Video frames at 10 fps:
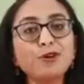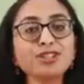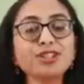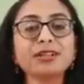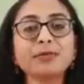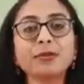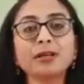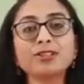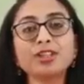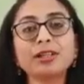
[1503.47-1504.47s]
children,
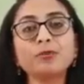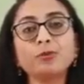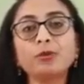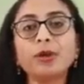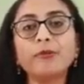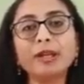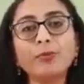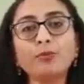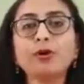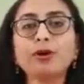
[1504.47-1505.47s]
children who are
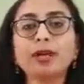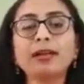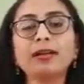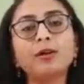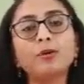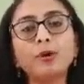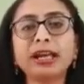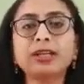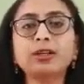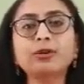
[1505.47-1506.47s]
very poor and low in
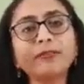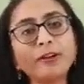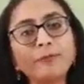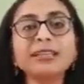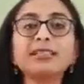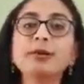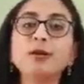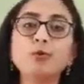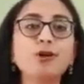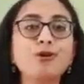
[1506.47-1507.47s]
IQ, they would have placed them
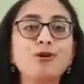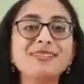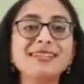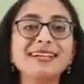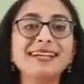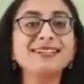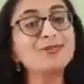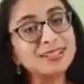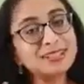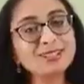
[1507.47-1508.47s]
in poor homes.
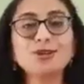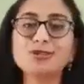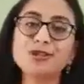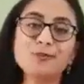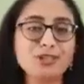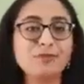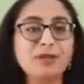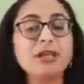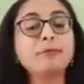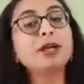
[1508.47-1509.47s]
So this is also a
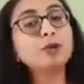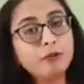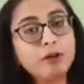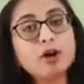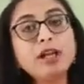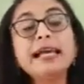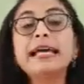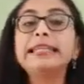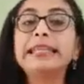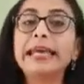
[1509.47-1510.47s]
possibility, but overall
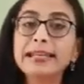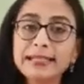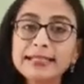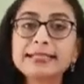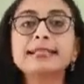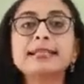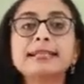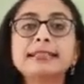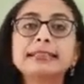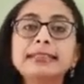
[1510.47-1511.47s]
there is
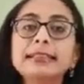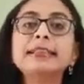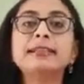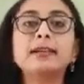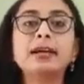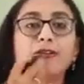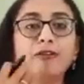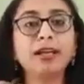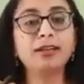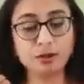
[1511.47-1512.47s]
certain
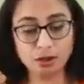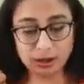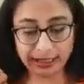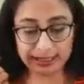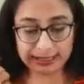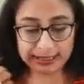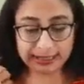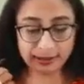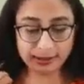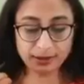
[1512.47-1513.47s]
effect, or there is a
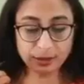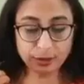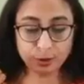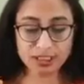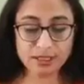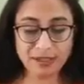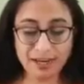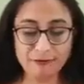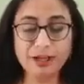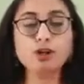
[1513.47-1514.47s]
certain noticeable
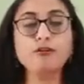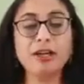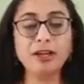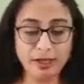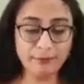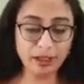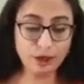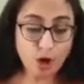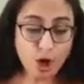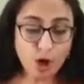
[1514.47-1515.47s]
effect of
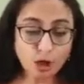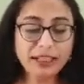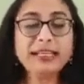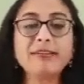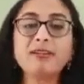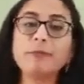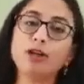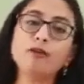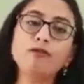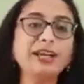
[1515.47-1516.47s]
environment on the
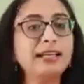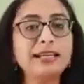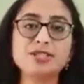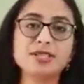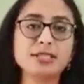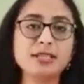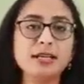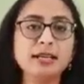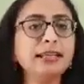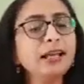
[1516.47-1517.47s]
development of
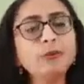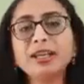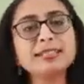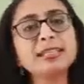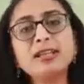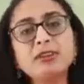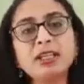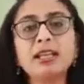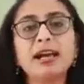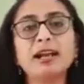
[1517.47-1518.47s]
intelligence, that we can see even
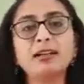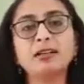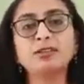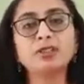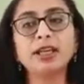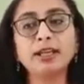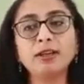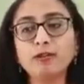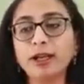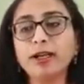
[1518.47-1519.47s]
in our
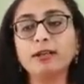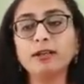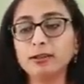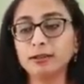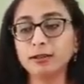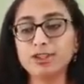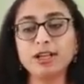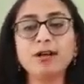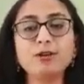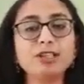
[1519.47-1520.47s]
society. Forget
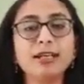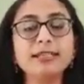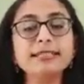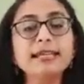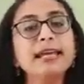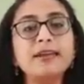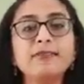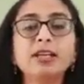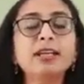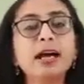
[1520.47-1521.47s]
Chicago studies,
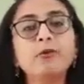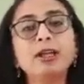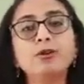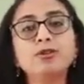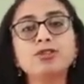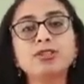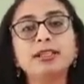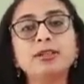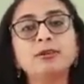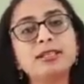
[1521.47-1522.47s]
even in our very own
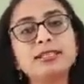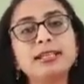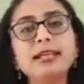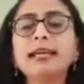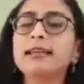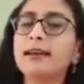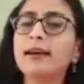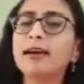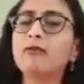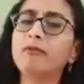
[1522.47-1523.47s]
society you can see
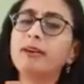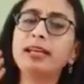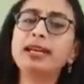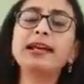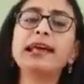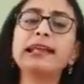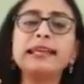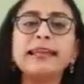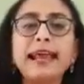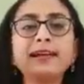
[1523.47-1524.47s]
very
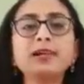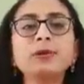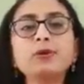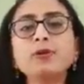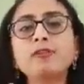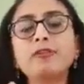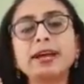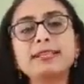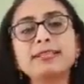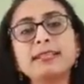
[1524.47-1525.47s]
rarely, randomly you will
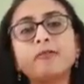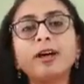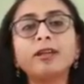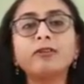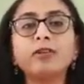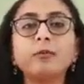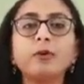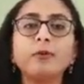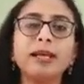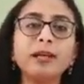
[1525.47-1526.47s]
find someone from a
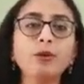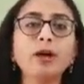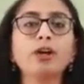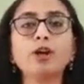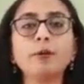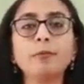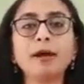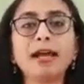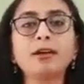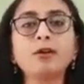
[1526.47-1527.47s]
very low economic
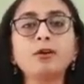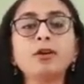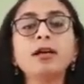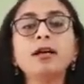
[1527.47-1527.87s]
background